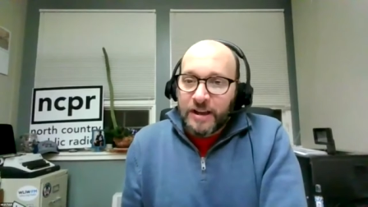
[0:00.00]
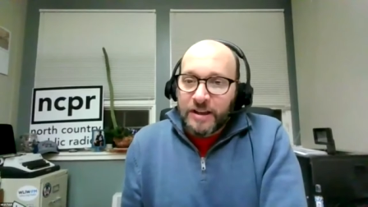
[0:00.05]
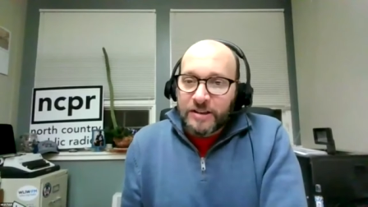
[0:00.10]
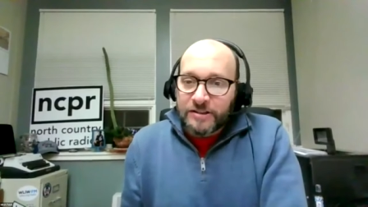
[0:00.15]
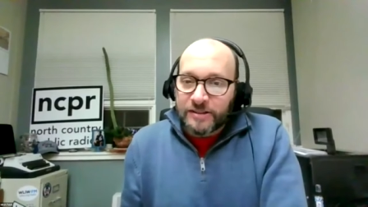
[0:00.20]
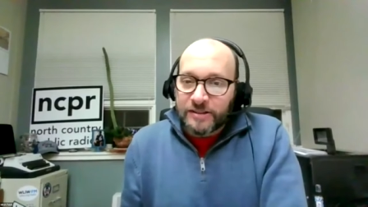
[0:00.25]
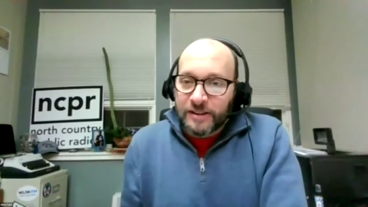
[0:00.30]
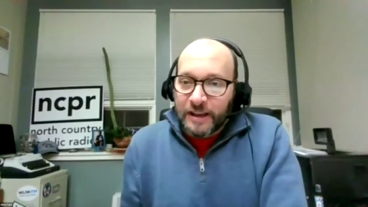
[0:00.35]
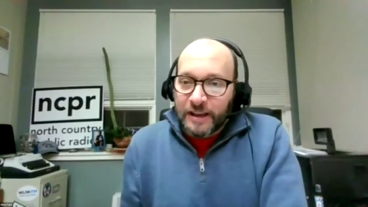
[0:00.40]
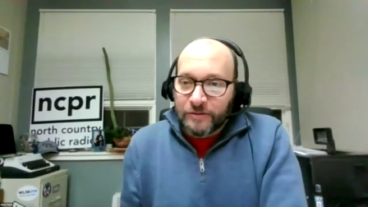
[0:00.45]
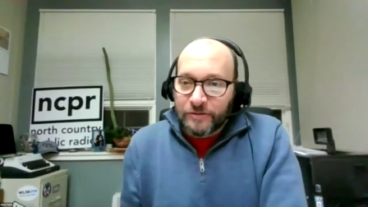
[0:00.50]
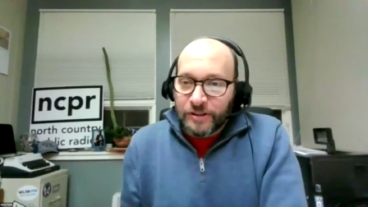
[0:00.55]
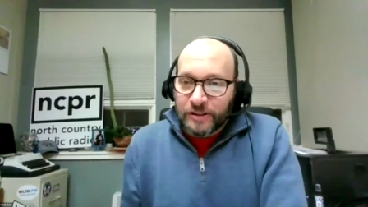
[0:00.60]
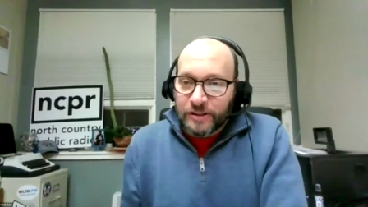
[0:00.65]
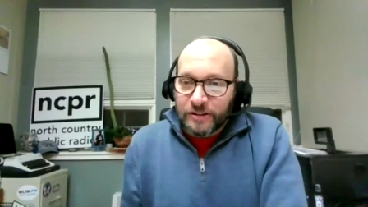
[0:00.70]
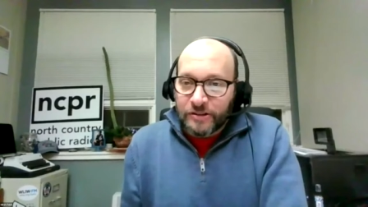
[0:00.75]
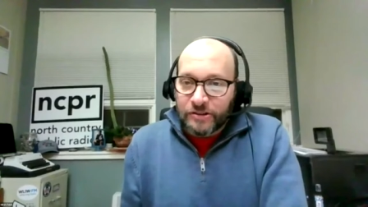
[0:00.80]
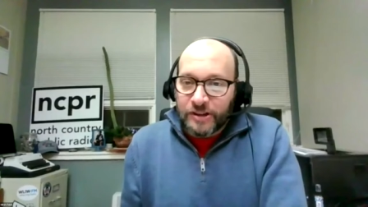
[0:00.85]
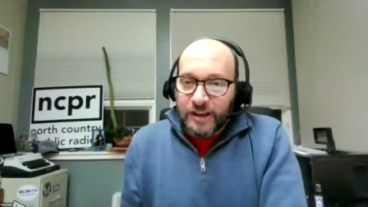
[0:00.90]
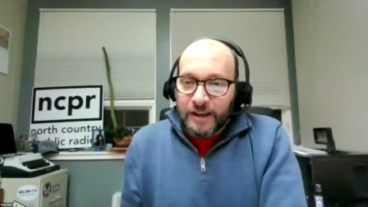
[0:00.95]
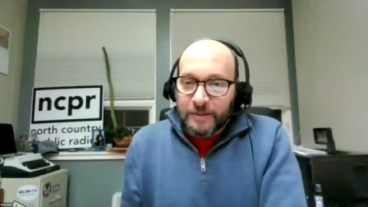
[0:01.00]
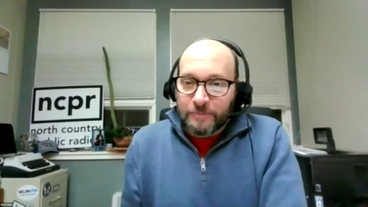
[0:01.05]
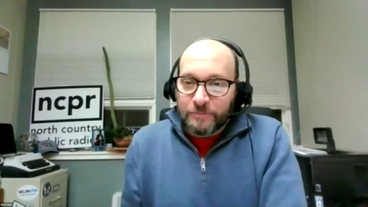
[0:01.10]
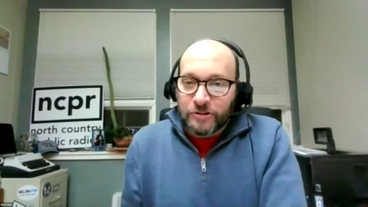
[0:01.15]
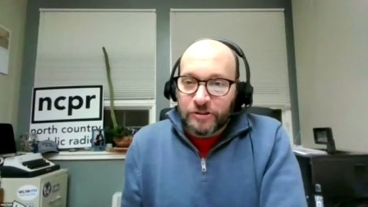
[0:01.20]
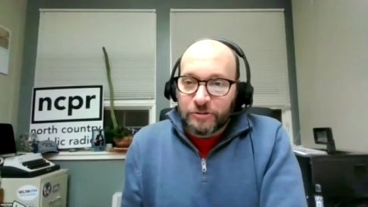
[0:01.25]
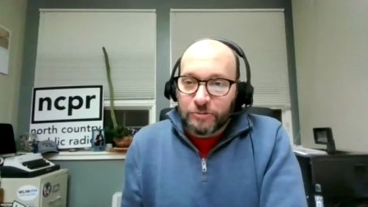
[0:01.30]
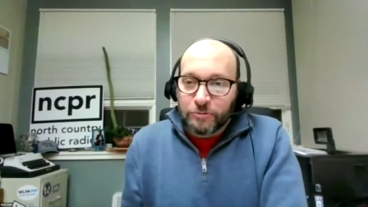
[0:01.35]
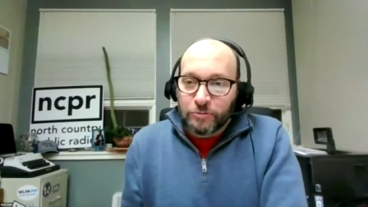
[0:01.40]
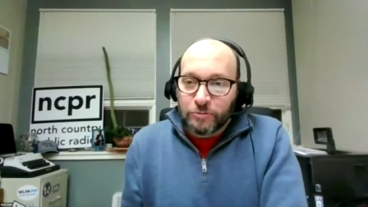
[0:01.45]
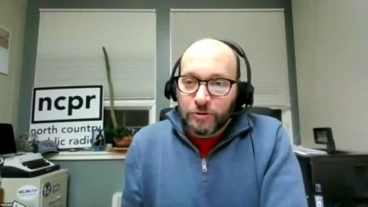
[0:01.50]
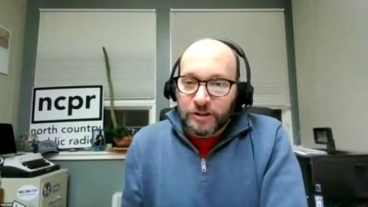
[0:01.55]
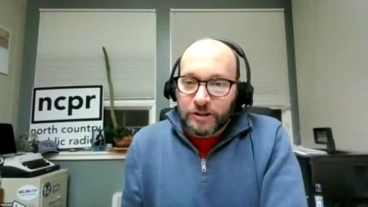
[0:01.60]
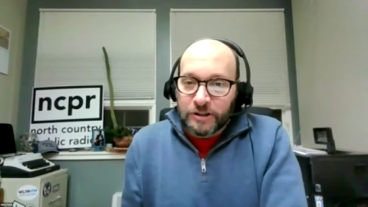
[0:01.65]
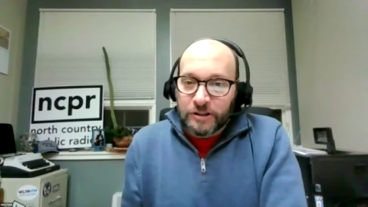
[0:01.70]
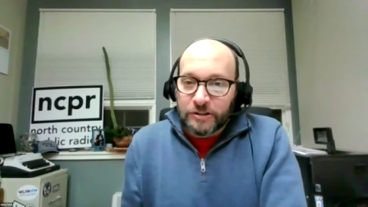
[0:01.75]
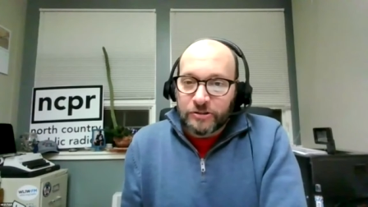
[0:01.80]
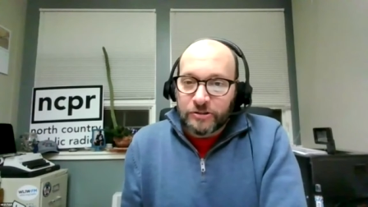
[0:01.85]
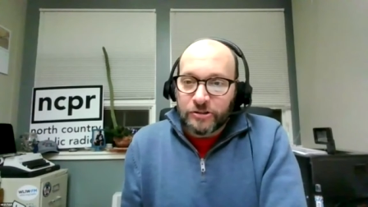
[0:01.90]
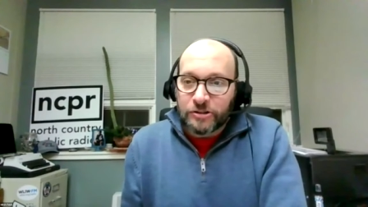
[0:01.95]
slaves that escaped to
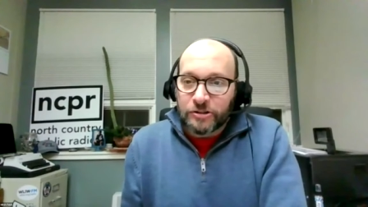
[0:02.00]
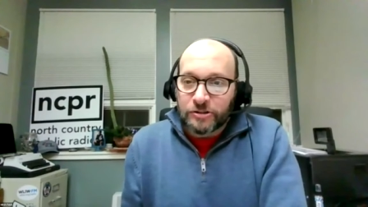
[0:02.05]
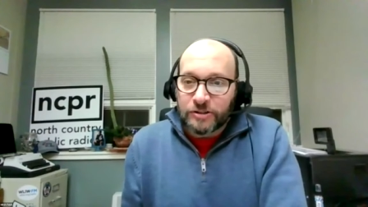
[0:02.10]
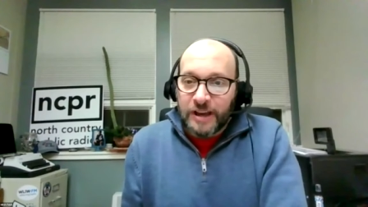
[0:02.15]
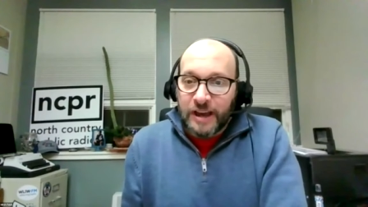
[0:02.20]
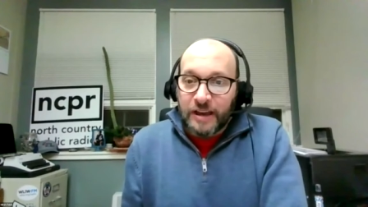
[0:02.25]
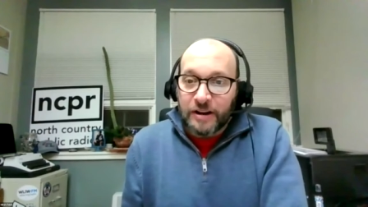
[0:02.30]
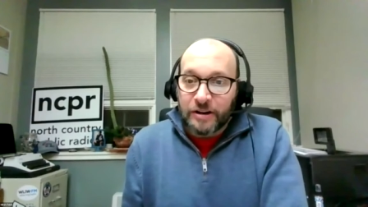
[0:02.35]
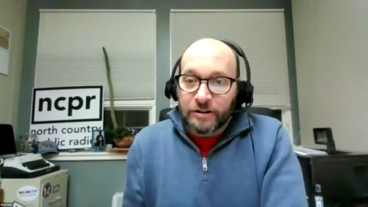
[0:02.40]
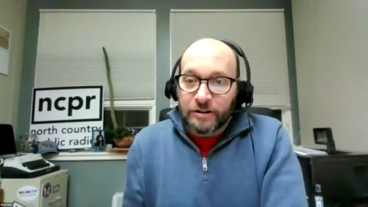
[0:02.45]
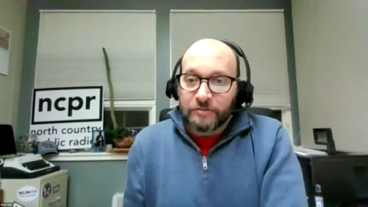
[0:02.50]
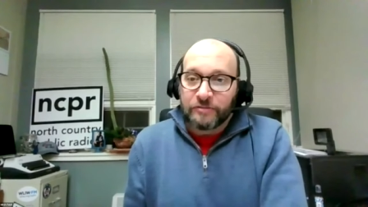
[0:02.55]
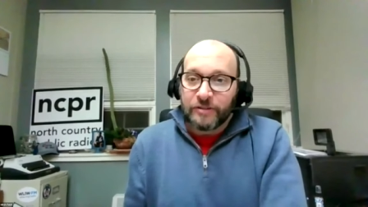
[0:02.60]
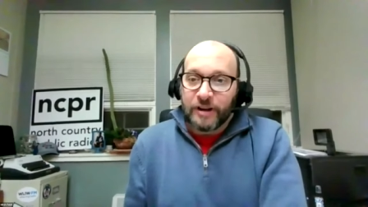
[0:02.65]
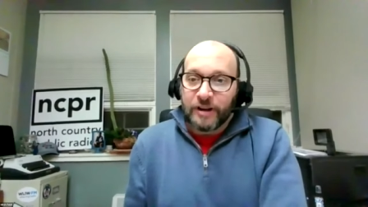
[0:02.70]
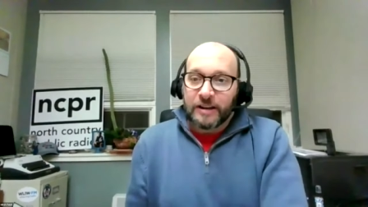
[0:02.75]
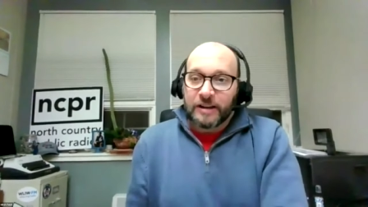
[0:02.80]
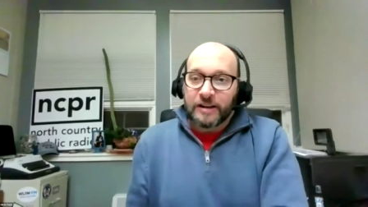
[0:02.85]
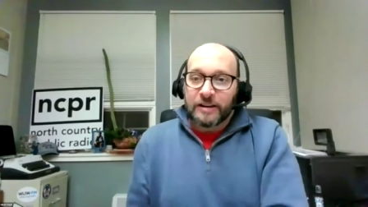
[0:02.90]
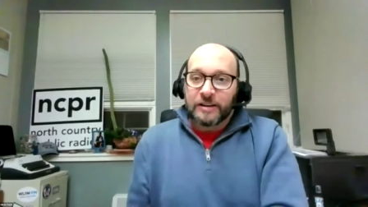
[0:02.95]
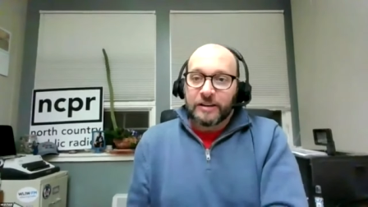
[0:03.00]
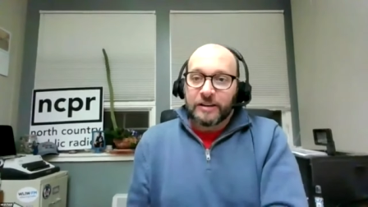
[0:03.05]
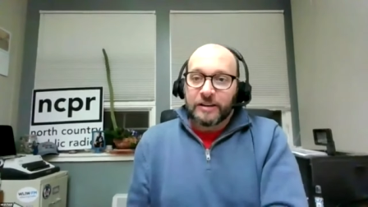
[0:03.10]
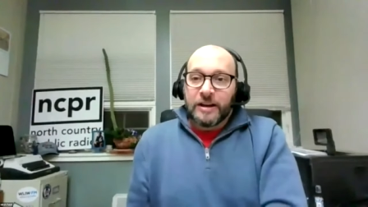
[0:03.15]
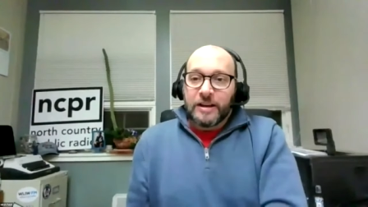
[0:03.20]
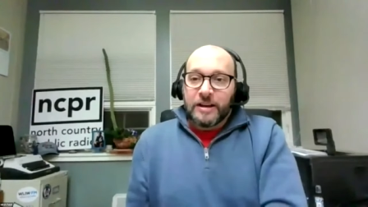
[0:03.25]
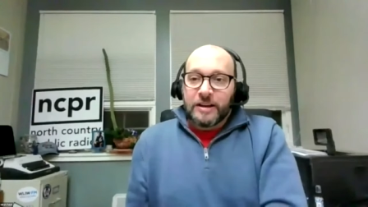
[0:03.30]
uh, to Canada via